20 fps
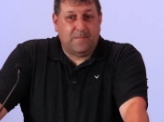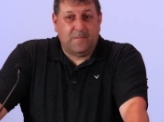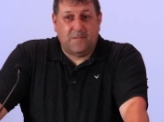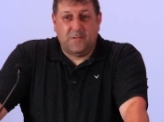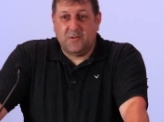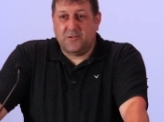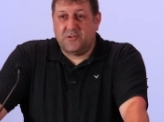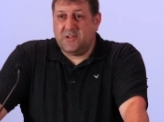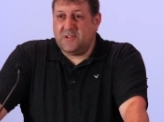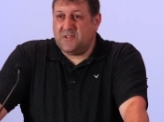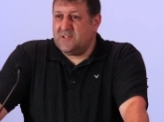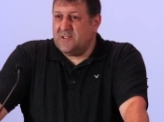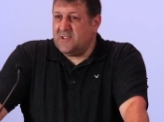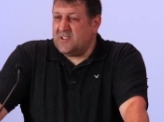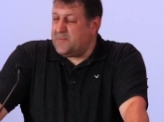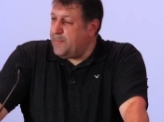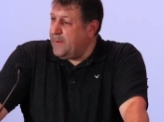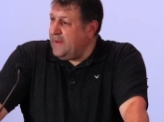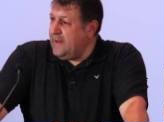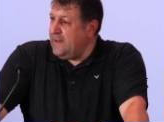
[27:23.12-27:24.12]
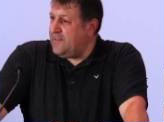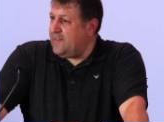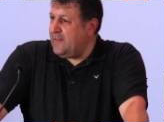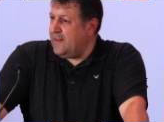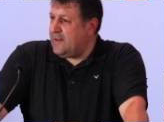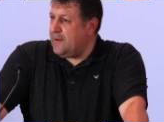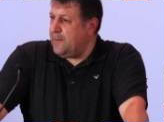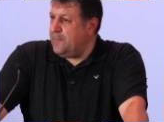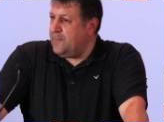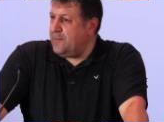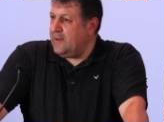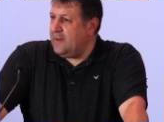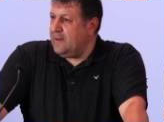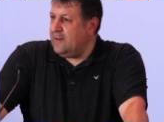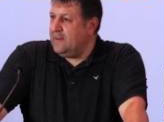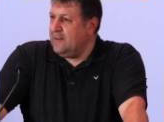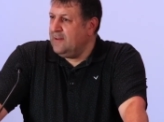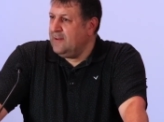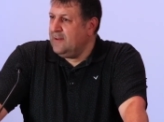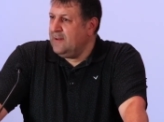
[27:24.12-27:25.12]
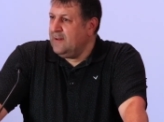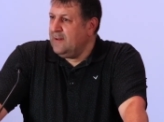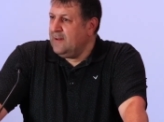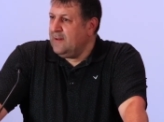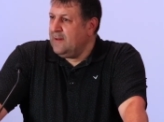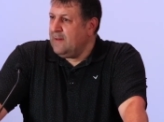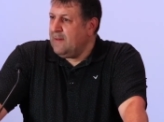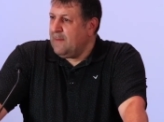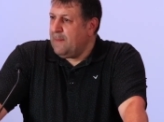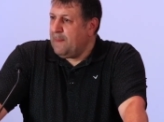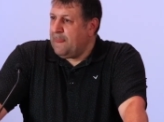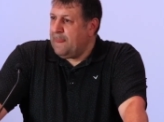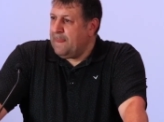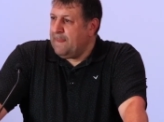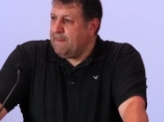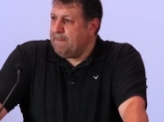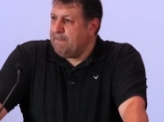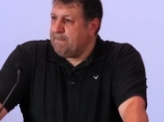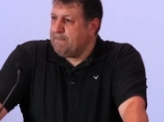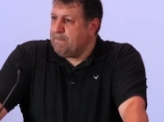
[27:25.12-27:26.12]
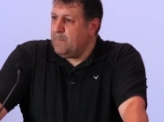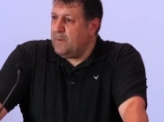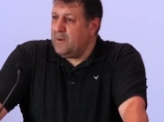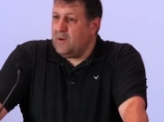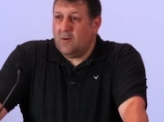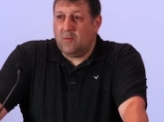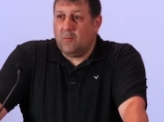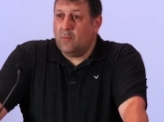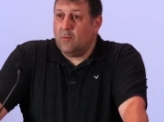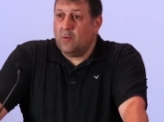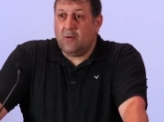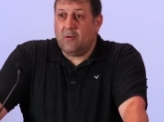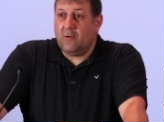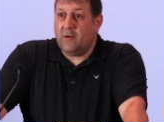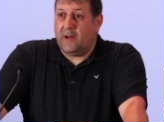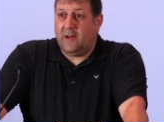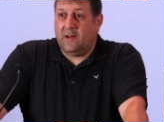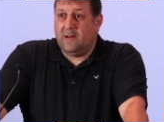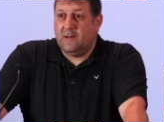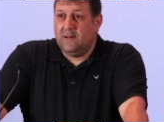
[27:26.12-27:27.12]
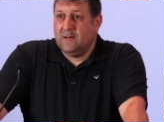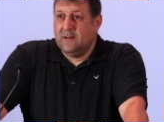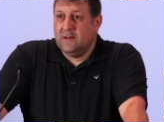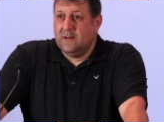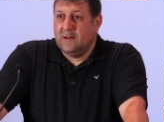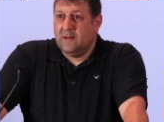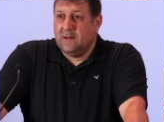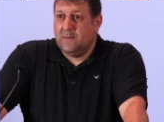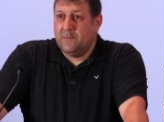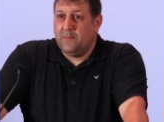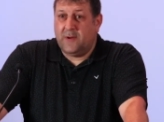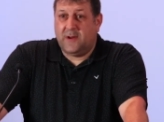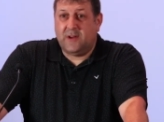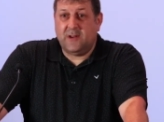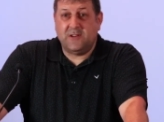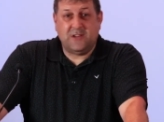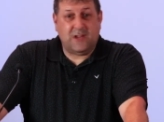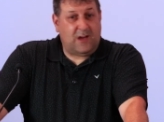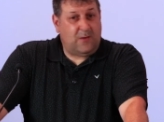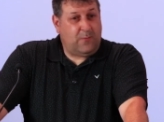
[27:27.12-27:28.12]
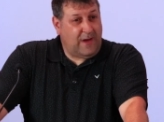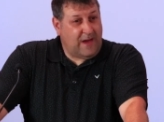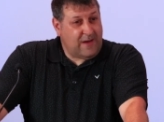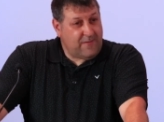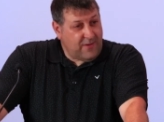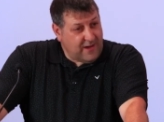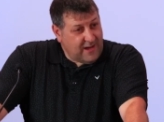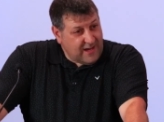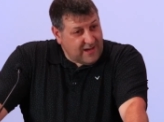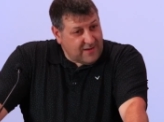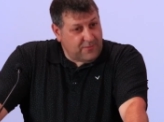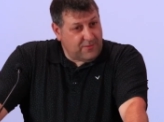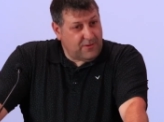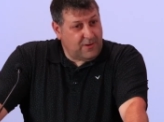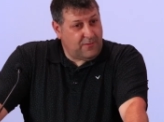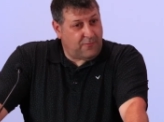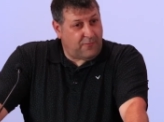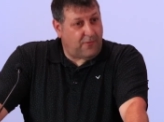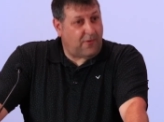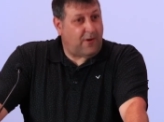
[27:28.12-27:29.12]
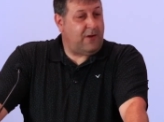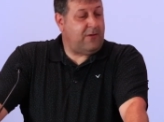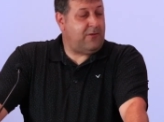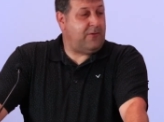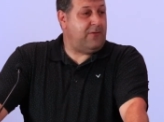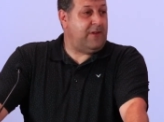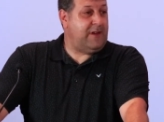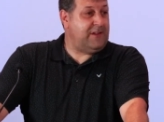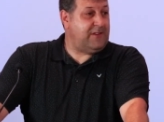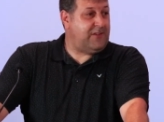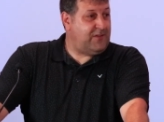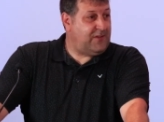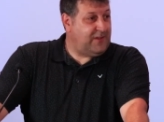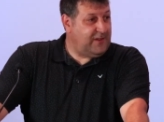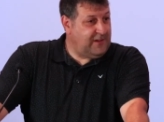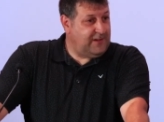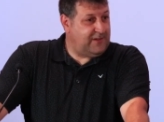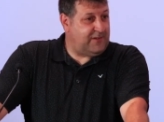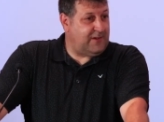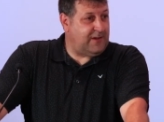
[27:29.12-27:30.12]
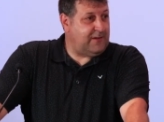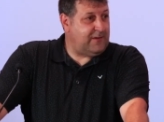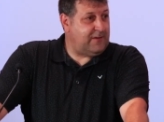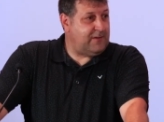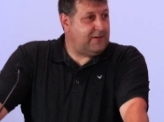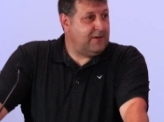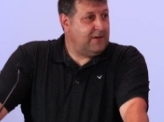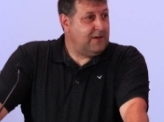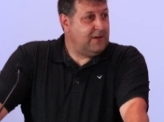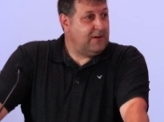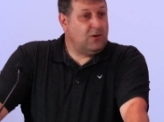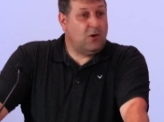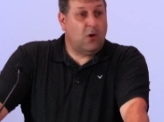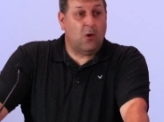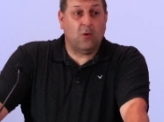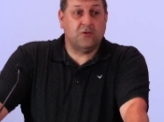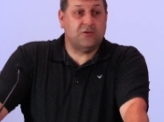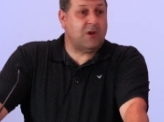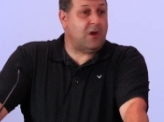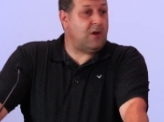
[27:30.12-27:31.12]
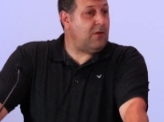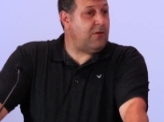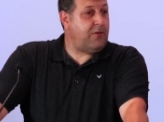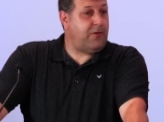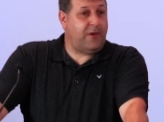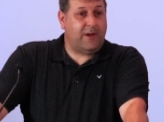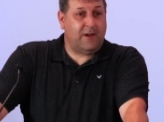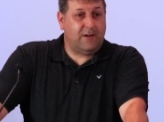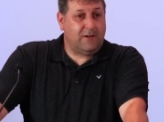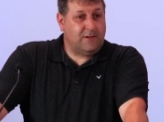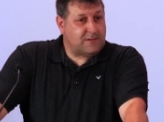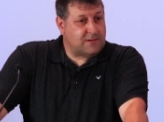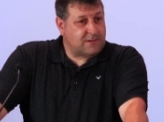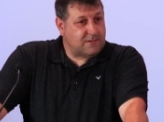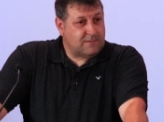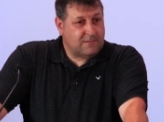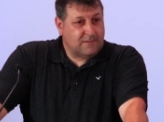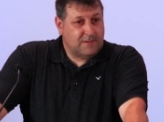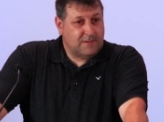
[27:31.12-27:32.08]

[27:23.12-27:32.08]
there's just this peace that comes in. We don't worry because we have a heavenly Father that sees us, knows all things,